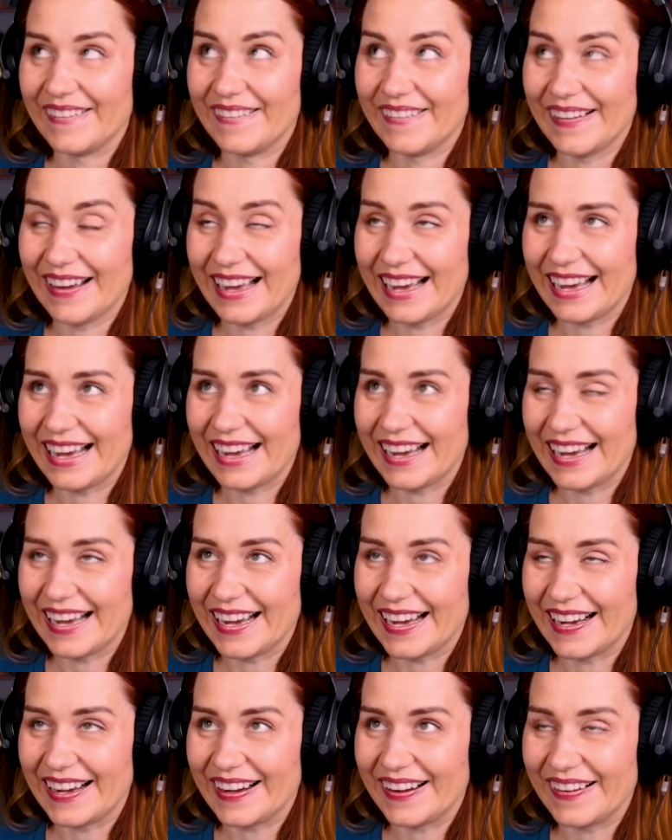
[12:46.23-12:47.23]

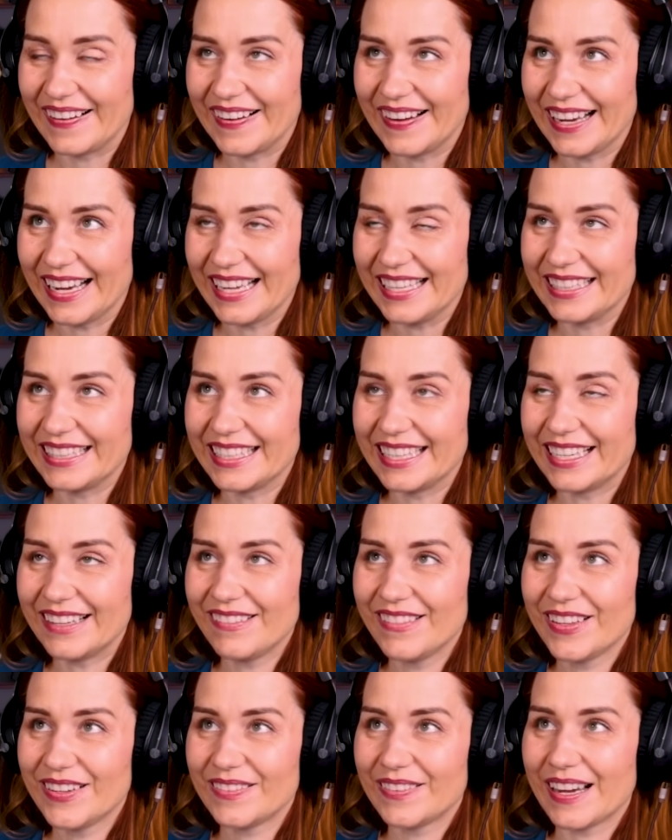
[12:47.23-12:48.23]
Wow. I
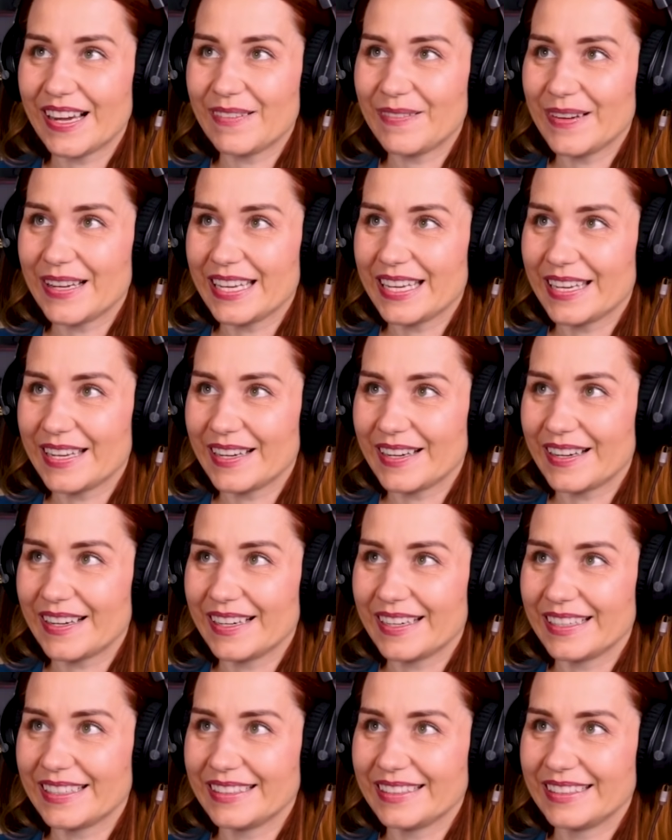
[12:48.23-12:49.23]
love the way we
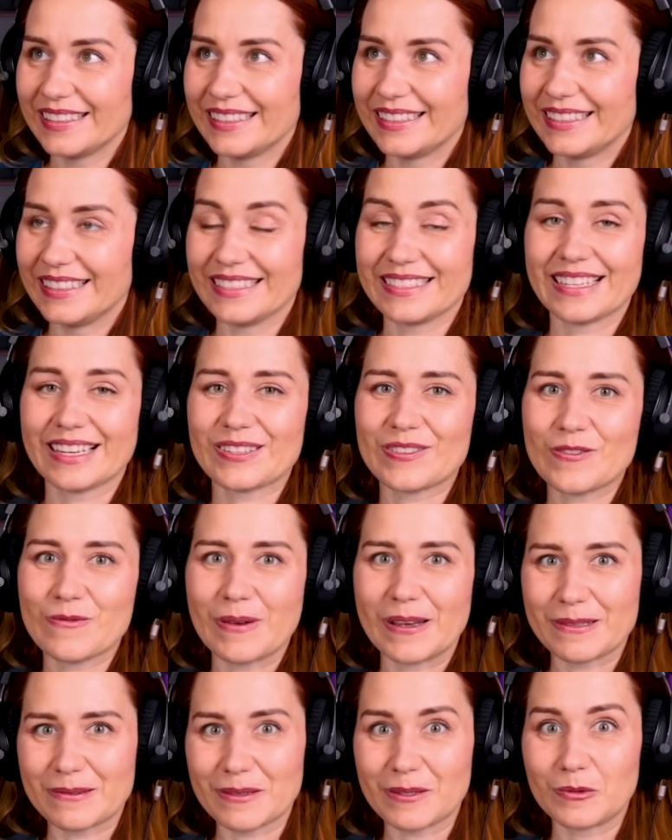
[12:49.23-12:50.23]
hear, this actually
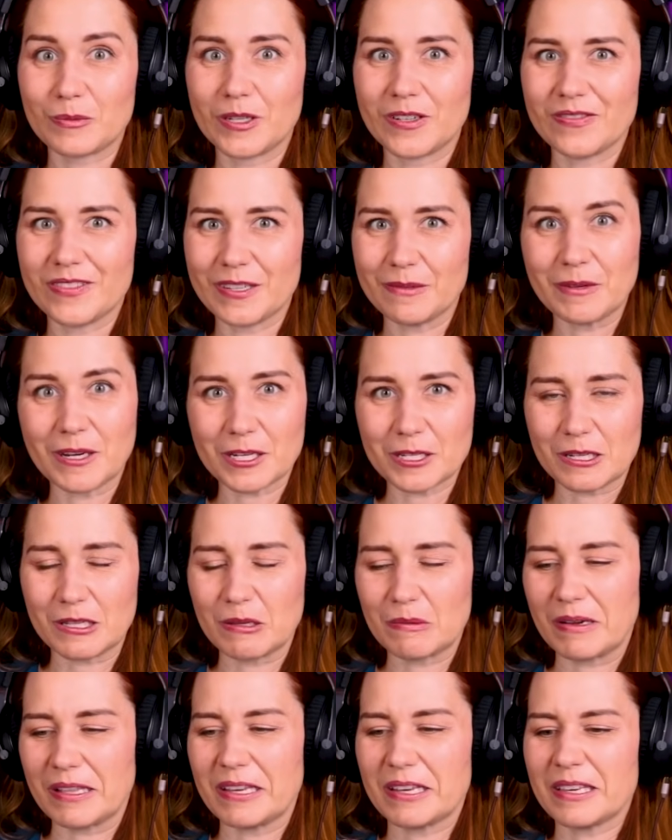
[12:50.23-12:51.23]
reminds me a little bit of Dimash in
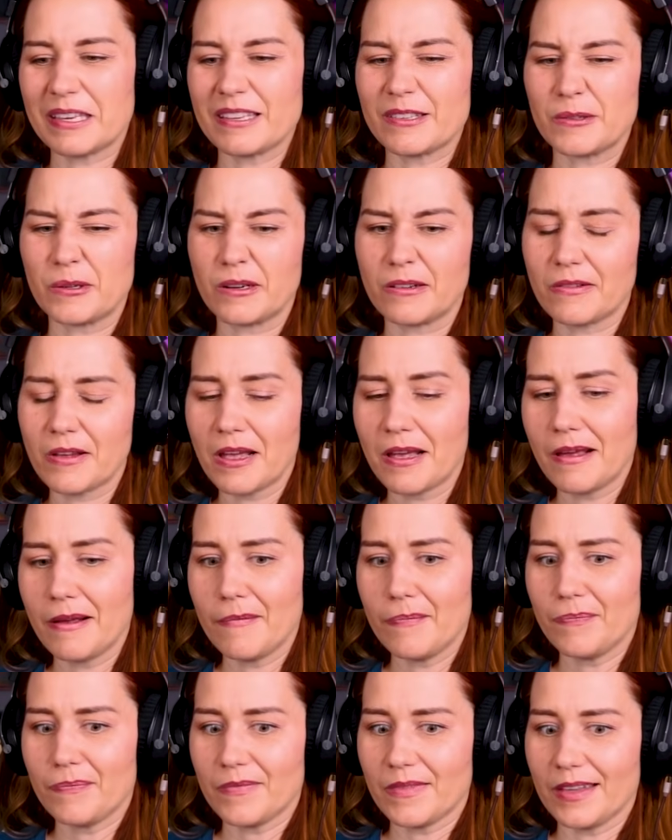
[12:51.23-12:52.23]
the way that he sort of
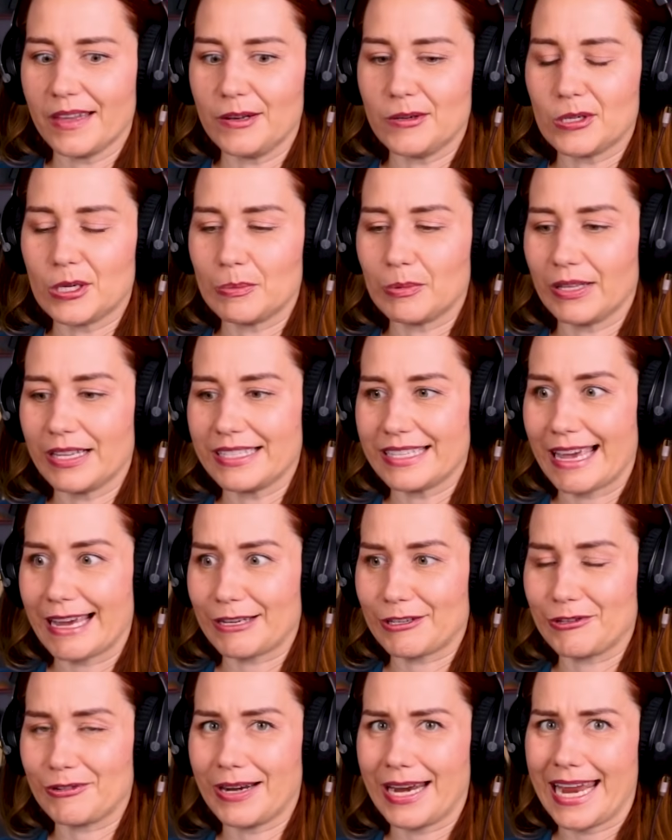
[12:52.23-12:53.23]
interpolates
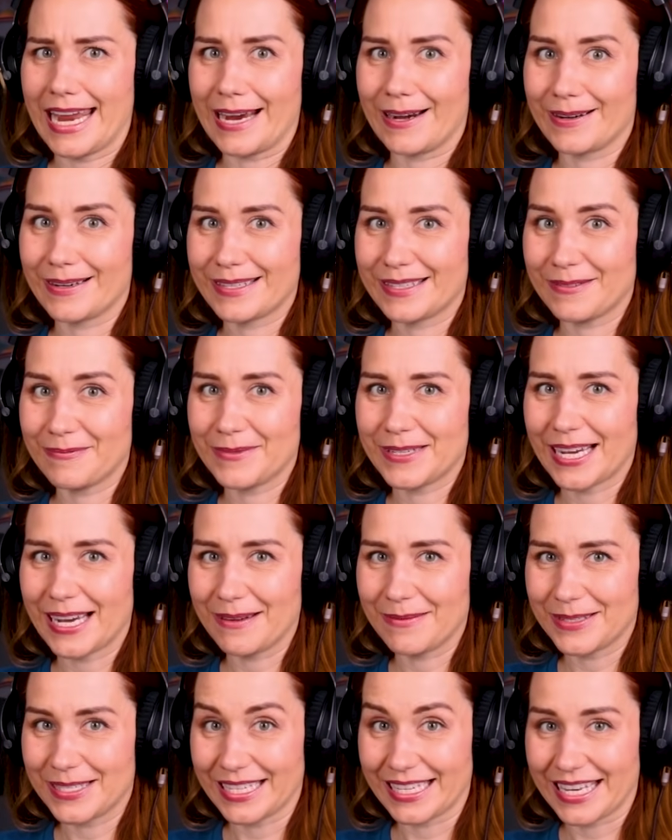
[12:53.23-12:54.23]
extra air
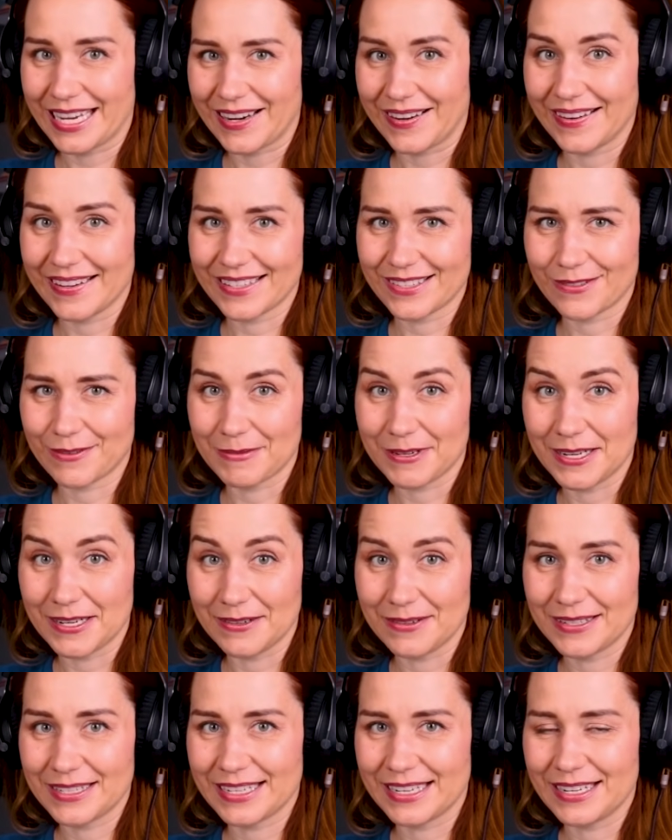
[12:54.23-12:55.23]
sometimes to carry us from a
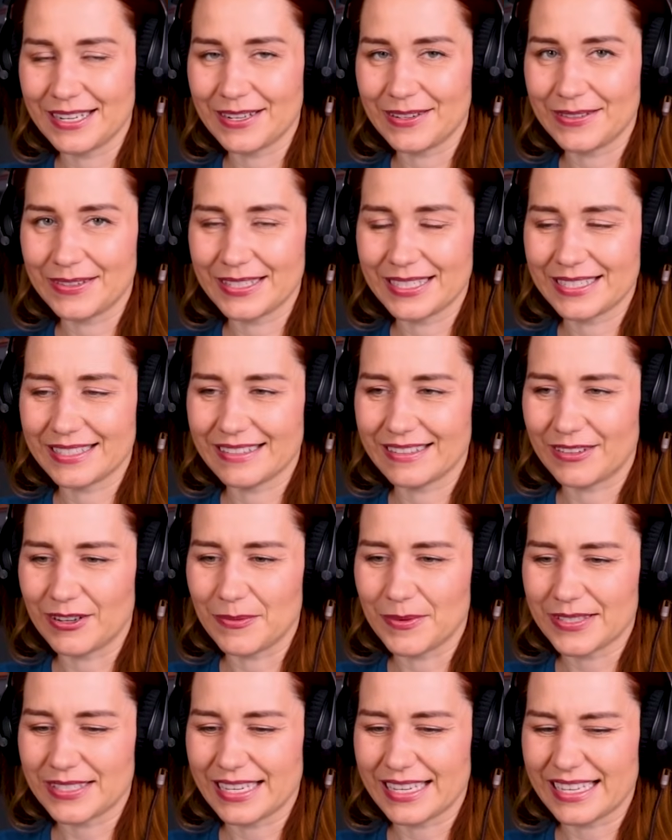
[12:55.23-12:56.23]
note to note,
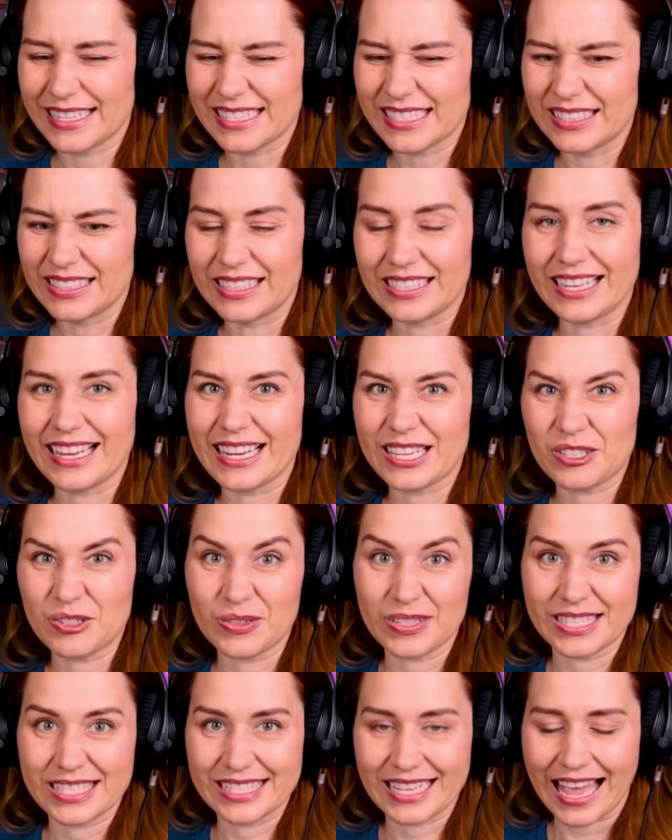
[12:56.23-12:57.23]
almost like it's a little
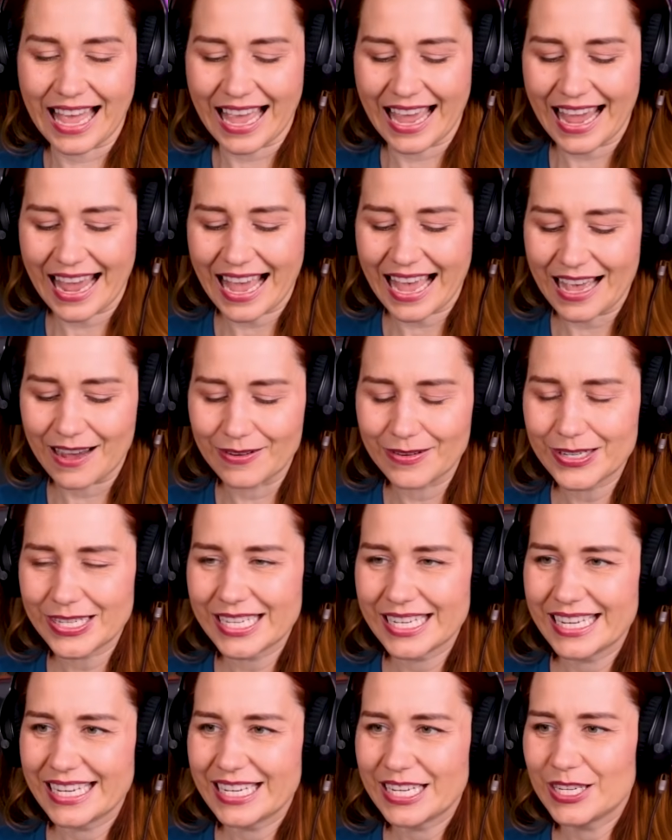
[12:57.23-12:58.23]
extra sigh
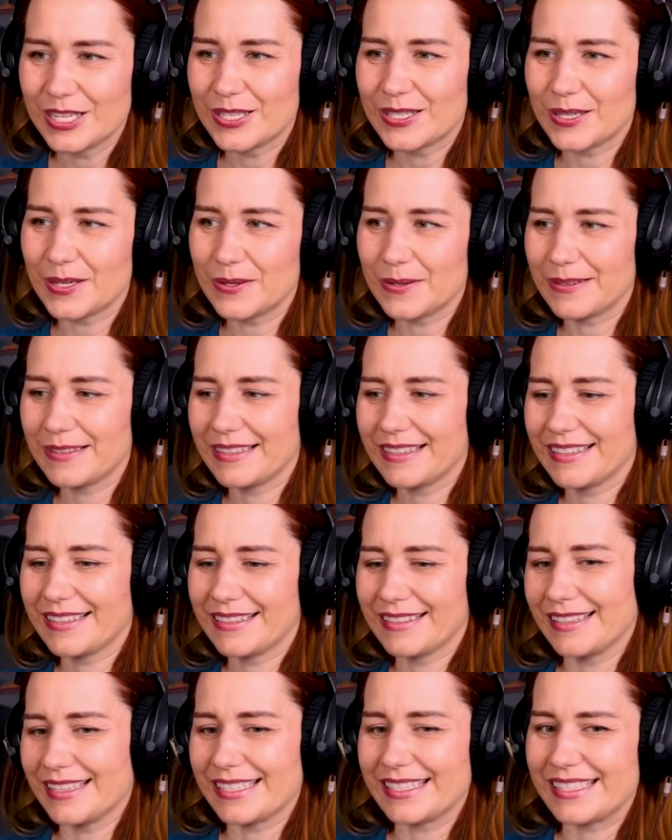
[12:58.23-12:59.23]
out. So
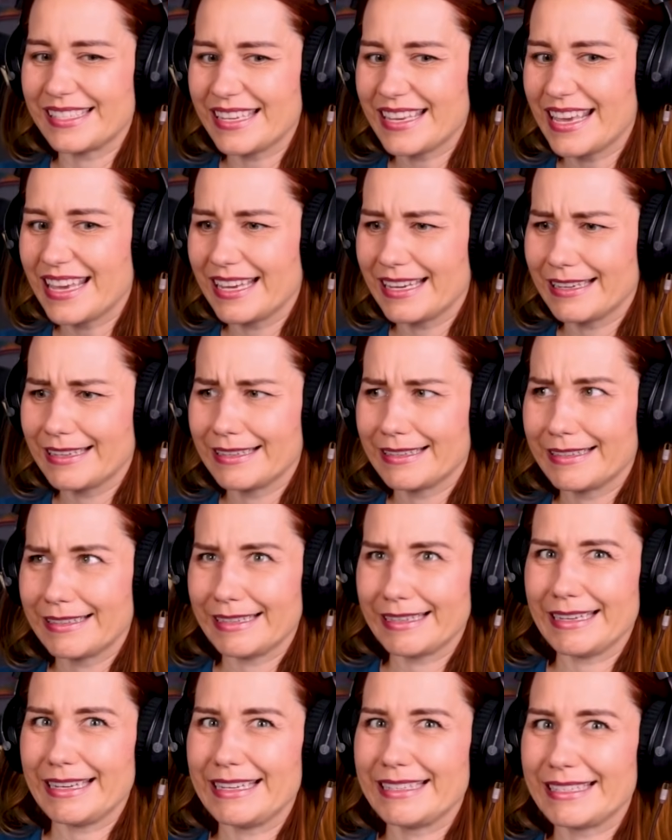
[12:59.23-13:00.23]
the singing
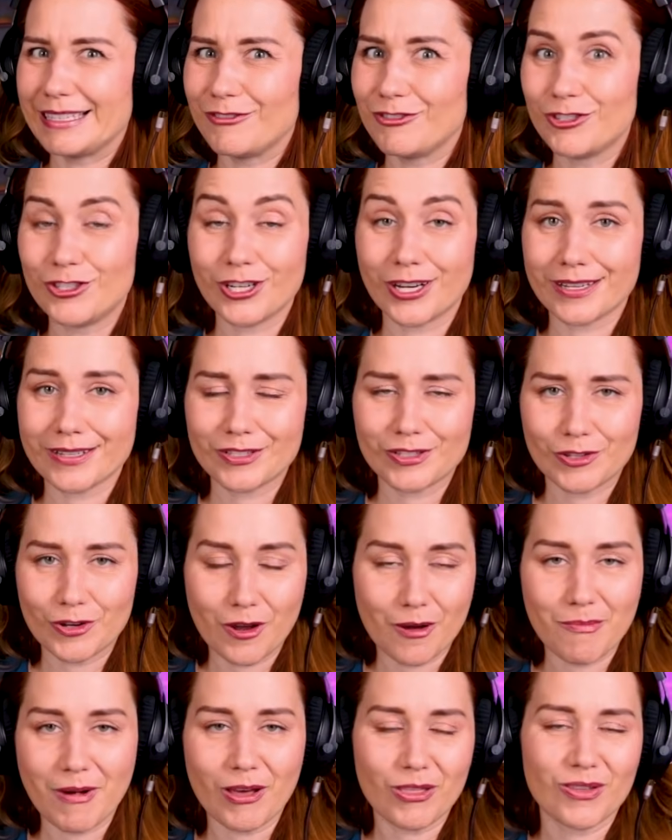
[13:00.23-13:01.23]
isn't just
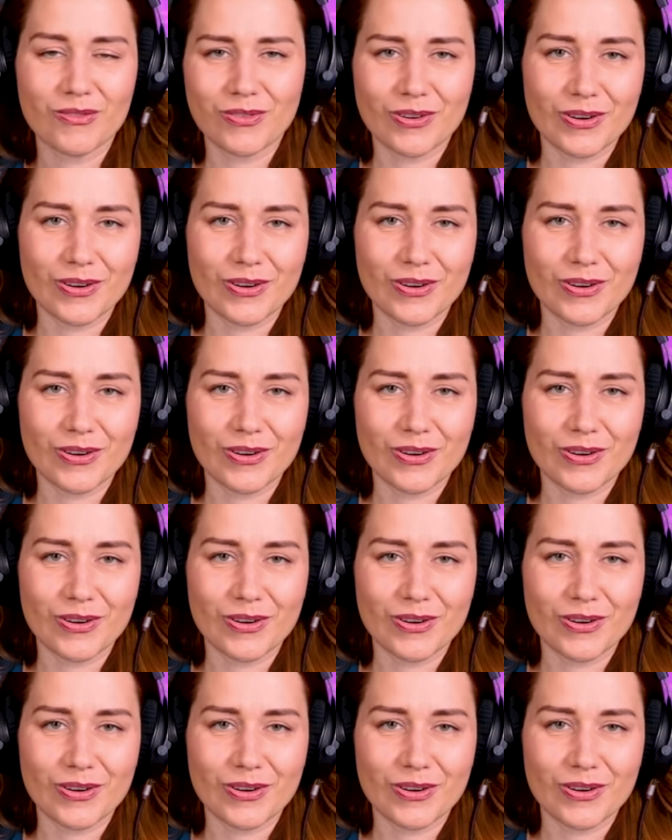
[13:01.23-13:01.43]
about the